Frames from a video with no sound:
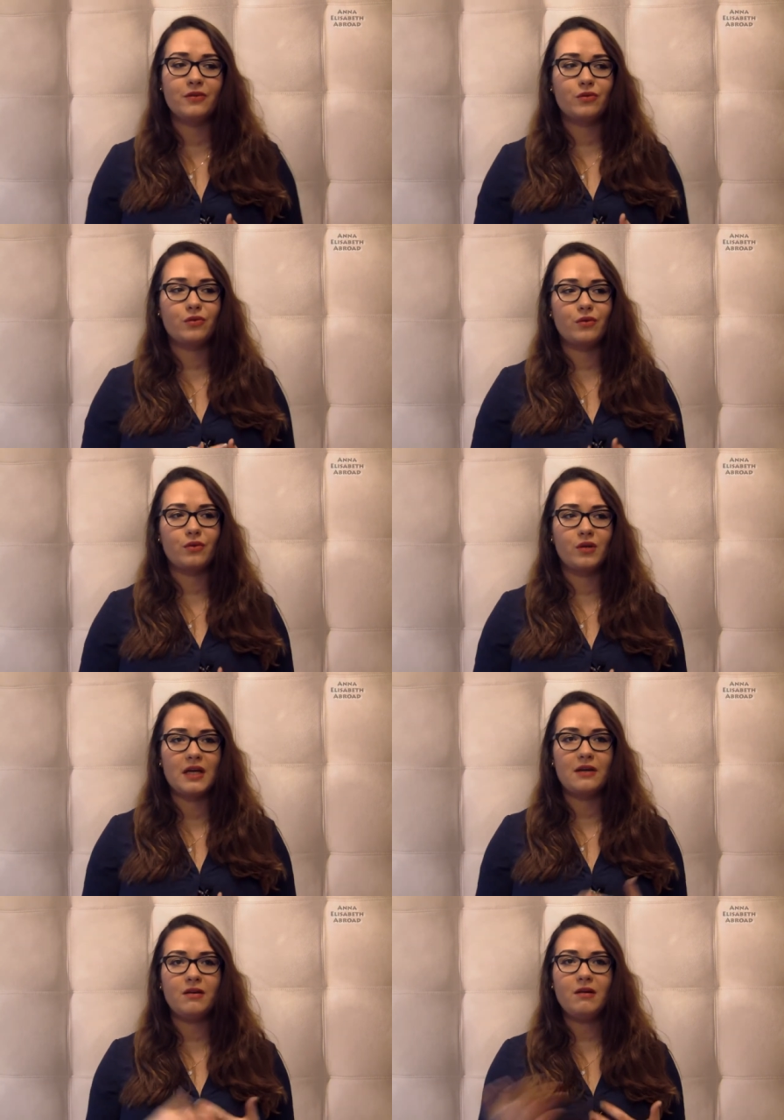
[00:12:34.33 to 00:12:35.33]

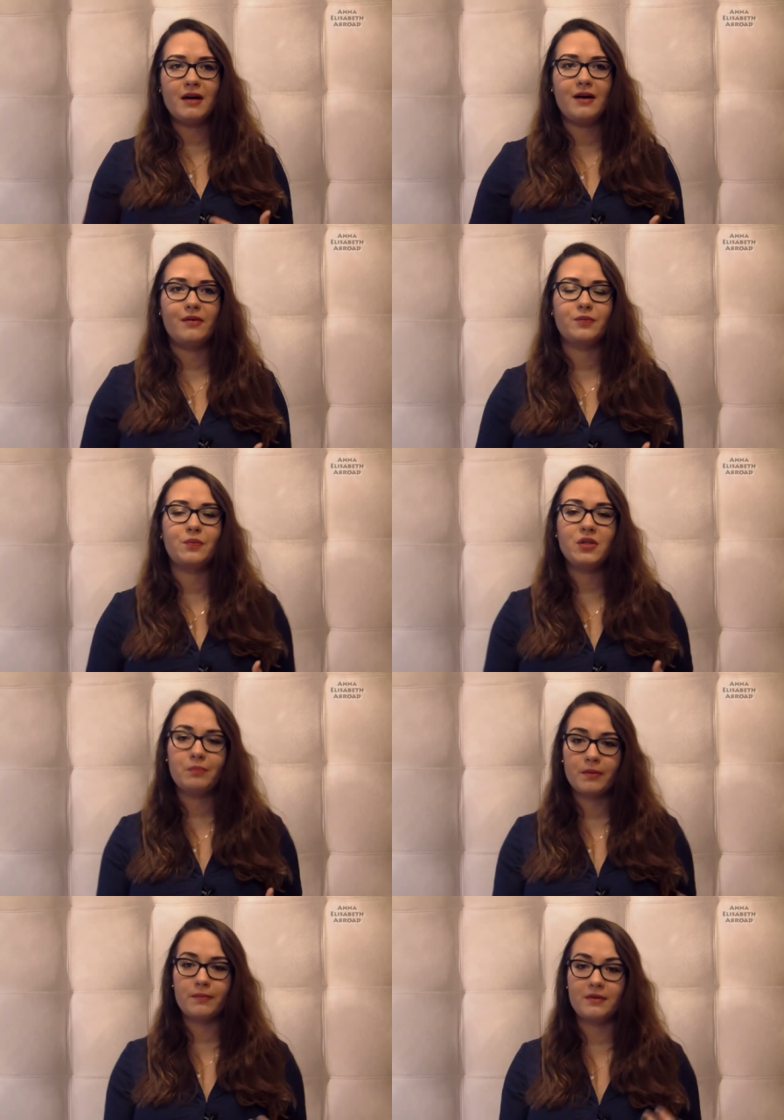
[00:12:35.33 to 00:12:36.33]
to go out,
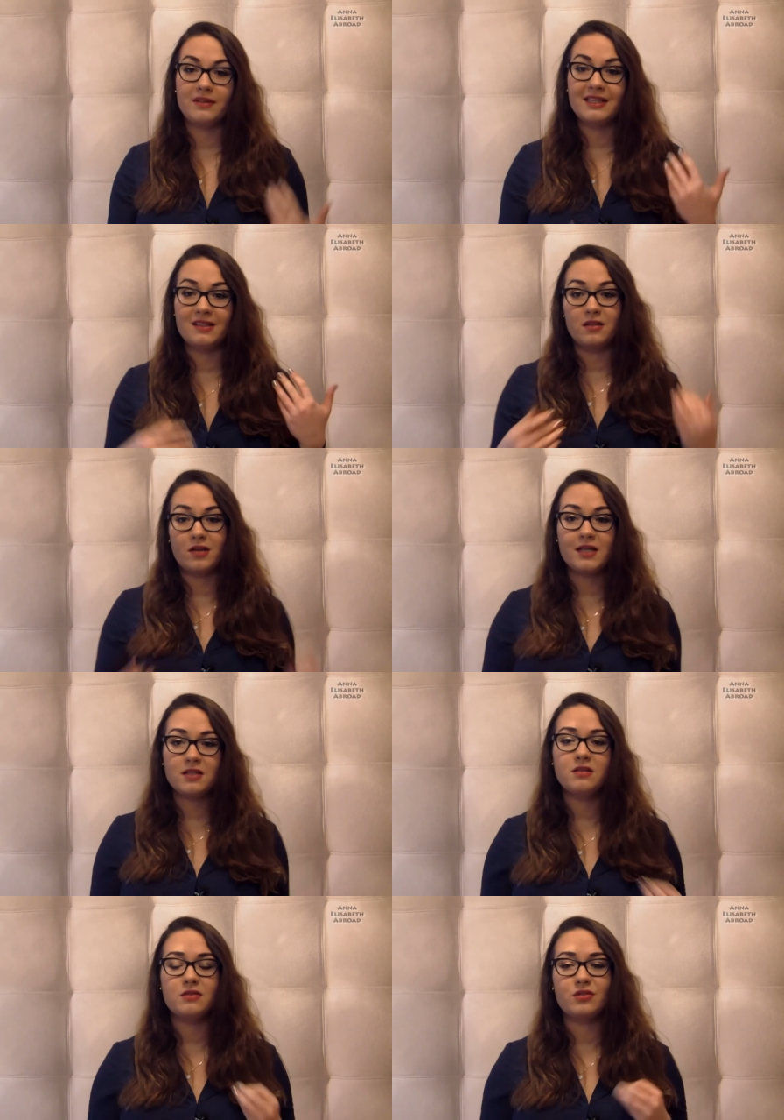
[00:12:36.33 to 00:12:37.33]
meet people in the right
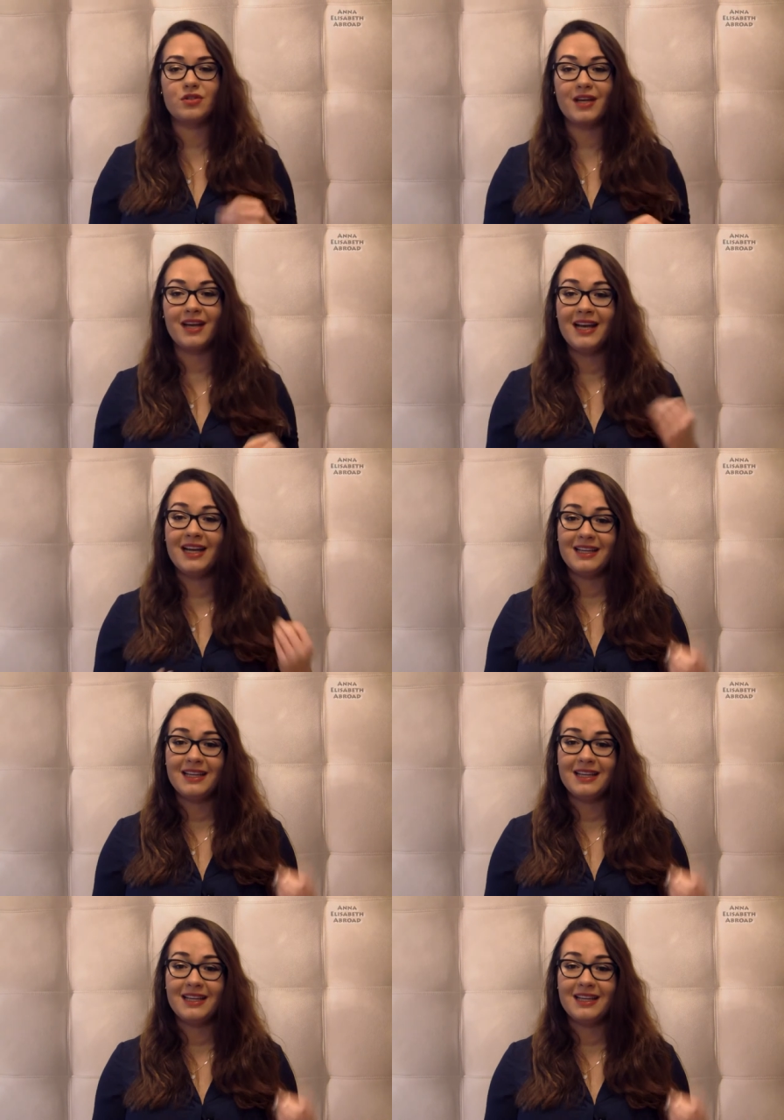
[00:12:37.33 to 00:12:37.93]
industry